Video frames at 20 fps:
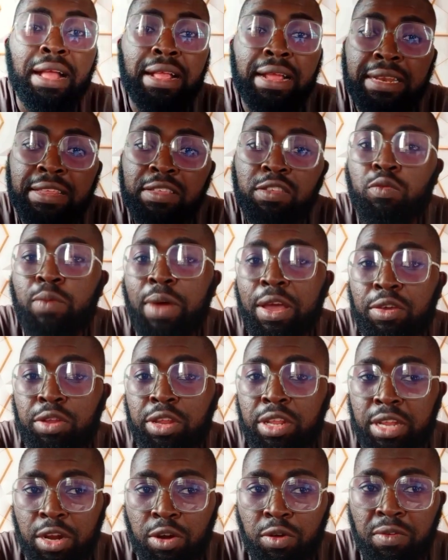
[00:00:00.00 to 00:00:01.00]
And this is why you
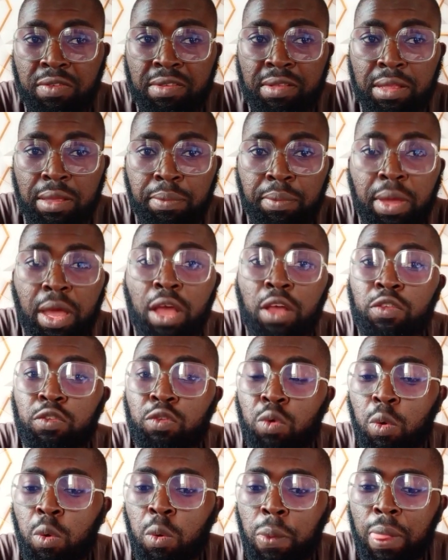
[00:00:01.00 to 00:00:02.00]
need enough sleep.
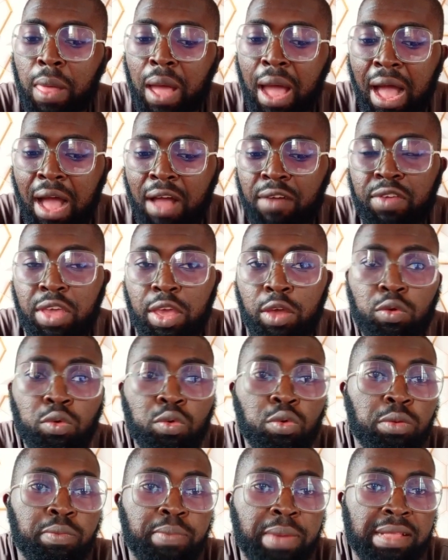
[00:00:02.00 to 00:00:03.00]
So have a
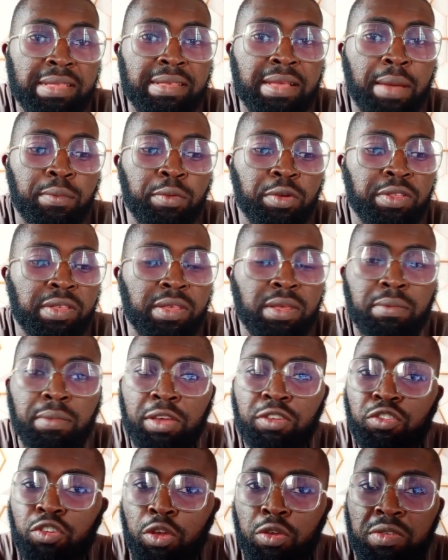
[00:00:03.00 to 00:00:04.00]
good bedtime routine.
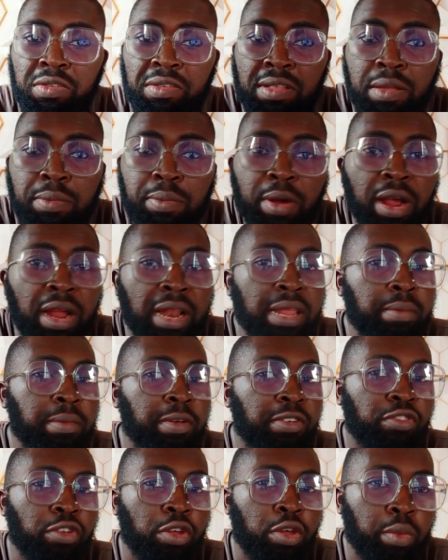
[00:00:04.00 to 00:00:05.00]
Make sure you sleep early.
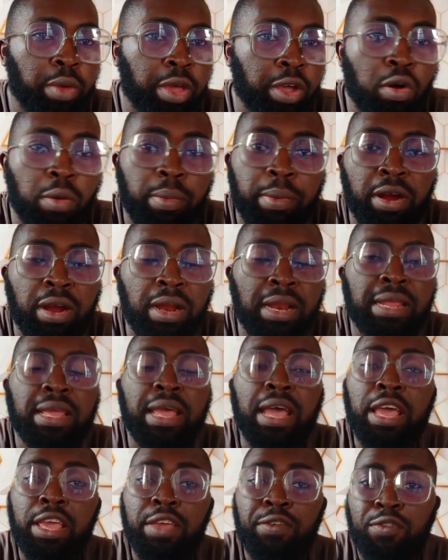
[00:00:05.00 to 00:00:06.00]
Make sure you wake up early.
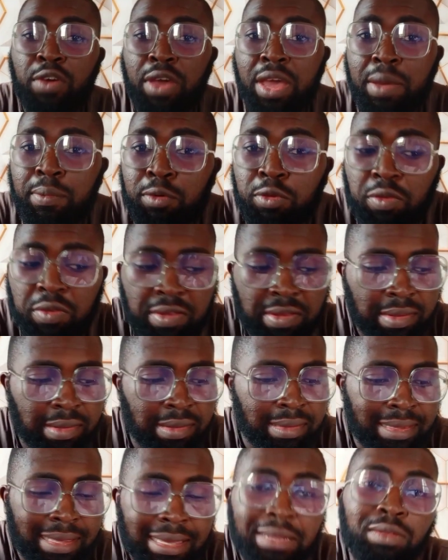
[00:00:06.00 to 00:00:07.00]
If you're able to
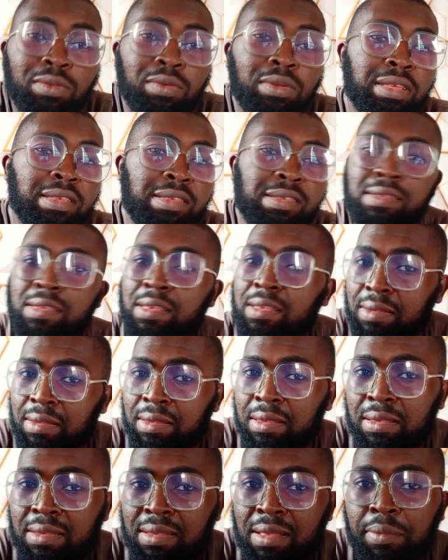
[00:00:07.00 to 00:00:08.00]
stick to these six
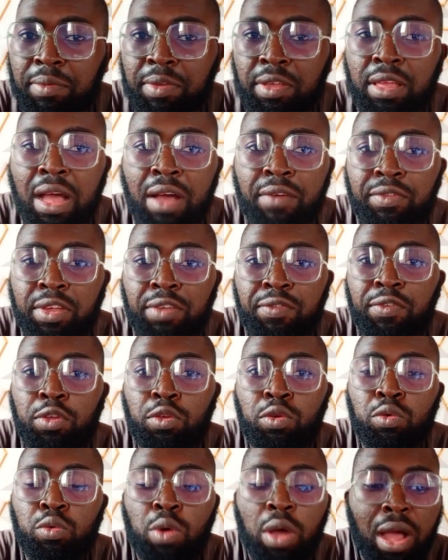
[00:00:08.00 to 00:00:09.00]
things I've given
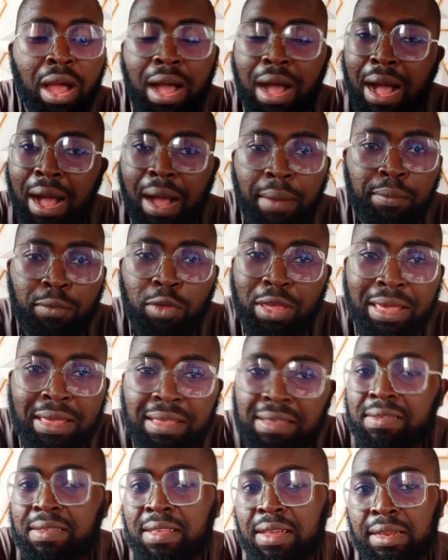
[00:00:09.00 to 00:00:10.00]
you,
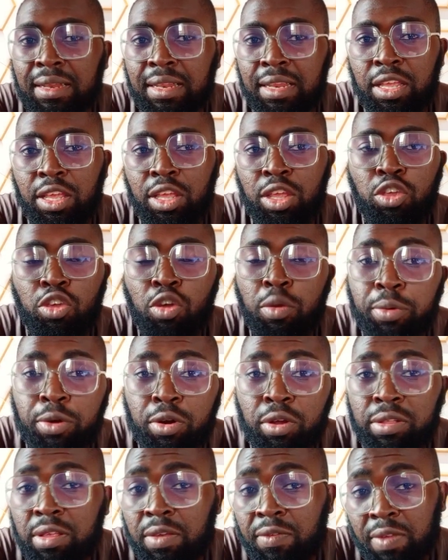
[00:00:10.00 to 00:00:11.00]
instantly your
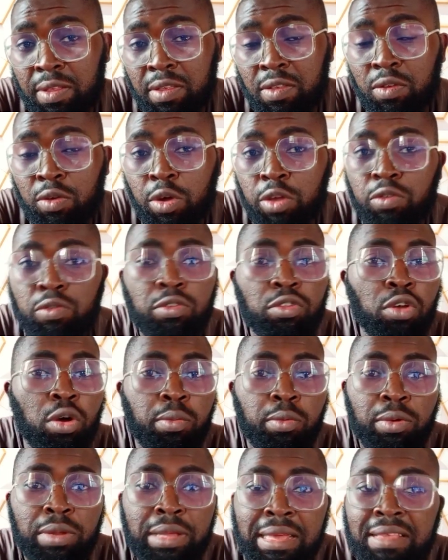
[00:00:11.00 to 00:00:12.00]
productivity is going to
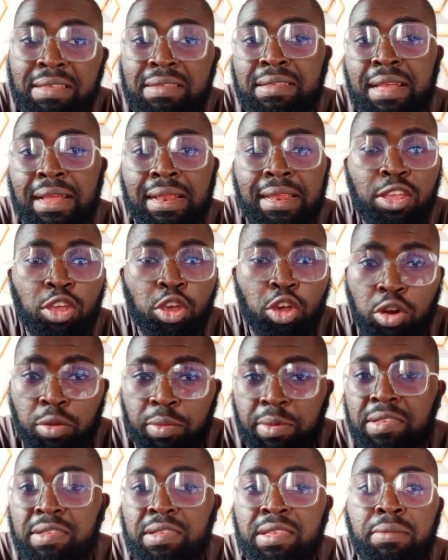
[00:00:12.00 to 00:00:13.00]
double. Instantly, you're going to
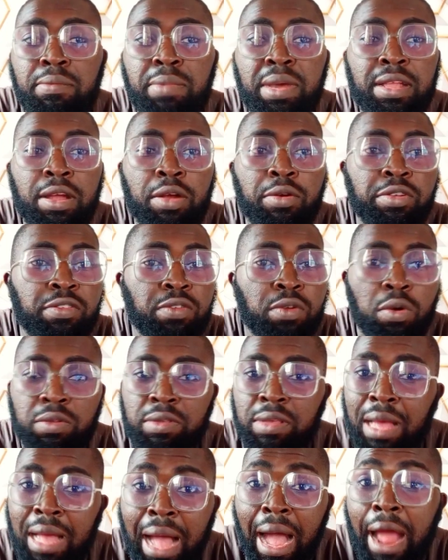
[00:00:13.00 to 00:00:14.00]
be seeing better
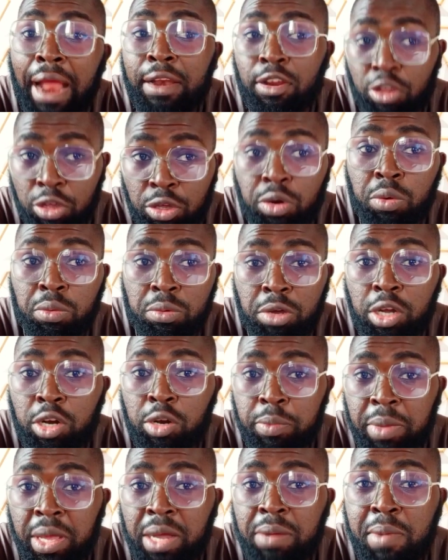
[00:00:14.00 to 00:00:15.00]
results. And you're going
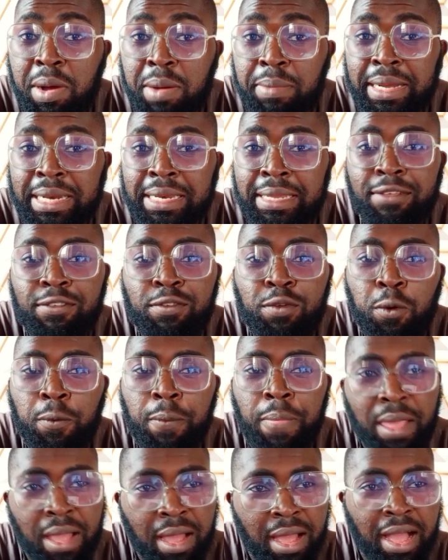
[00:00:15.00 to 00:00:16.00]
to make more money.
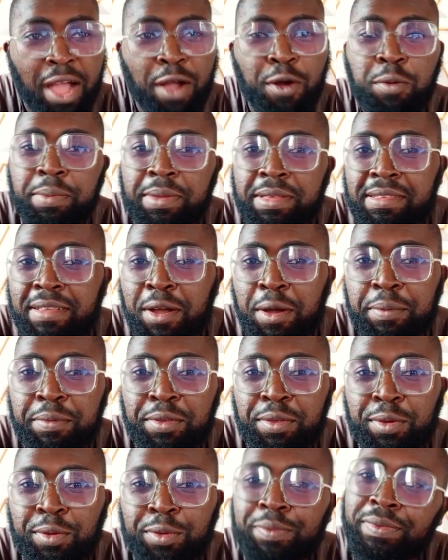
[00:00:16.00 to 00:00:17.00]
So I hope this
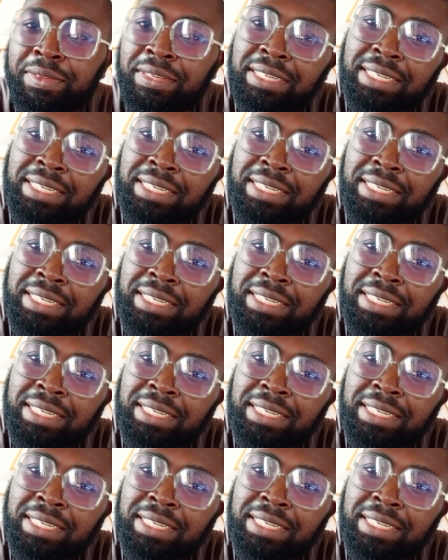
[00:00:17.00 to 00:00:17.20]
helps you.